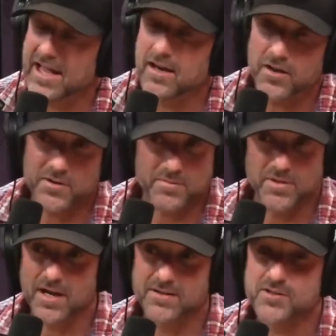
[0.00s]
And
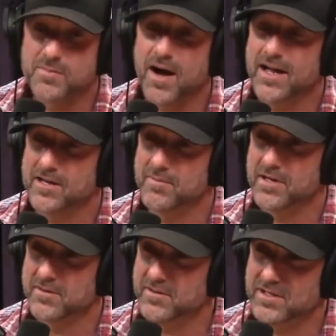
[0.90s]
not just mine,
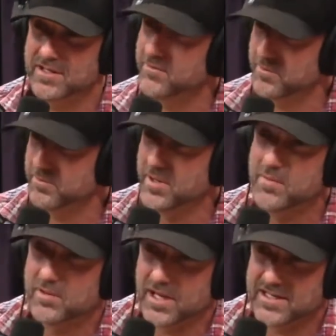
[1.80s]
but even
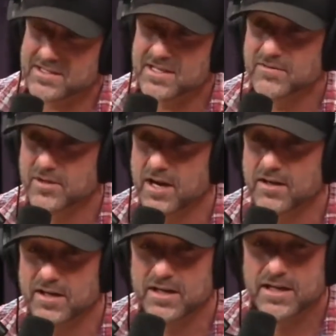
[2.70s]
people like Steve
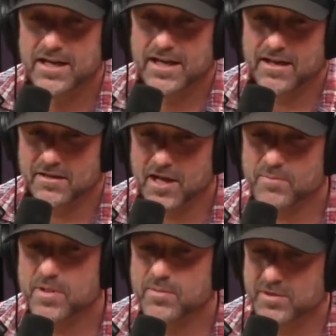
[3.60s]
Rinella and a lot
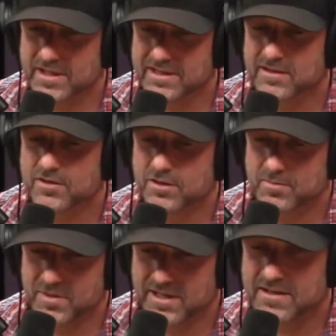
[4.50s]
of people in the
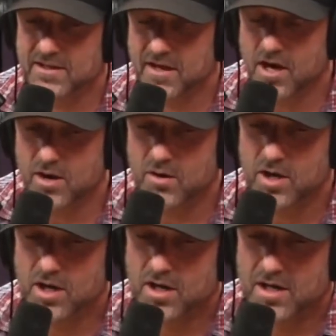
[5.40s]
loop and in the know.
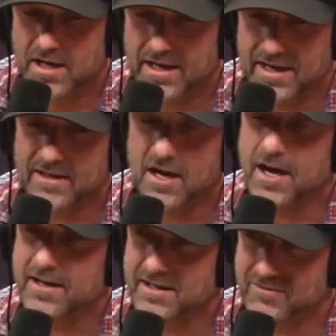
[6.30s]
And I
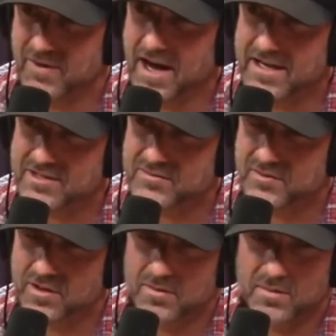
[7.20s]
got advice
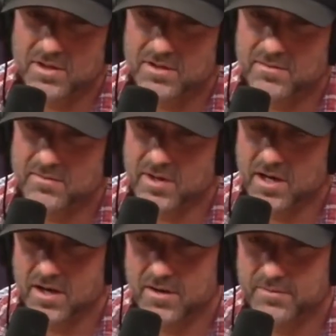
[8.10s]
from,
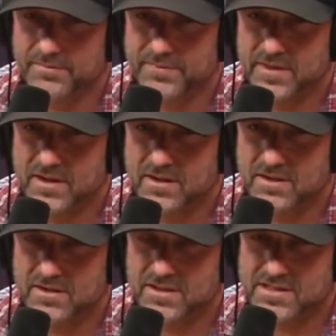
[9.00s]

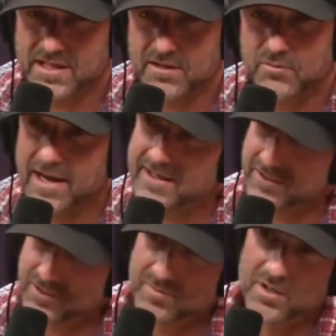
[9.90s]
let's see, Randy
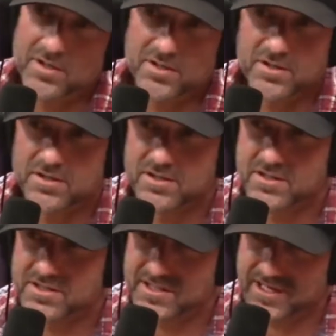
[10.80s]
Newberg,
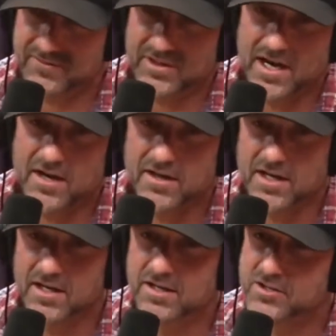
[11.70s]
Steve
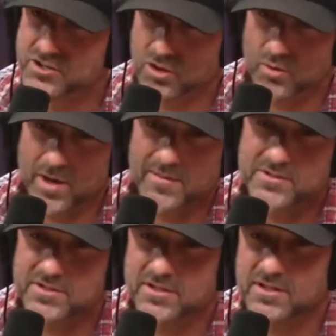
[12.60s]
Rinella, Joel
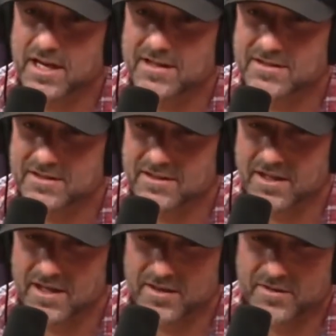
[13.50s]
Webster at
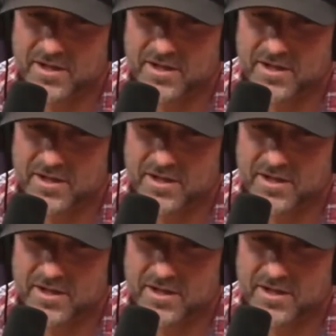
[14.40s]
the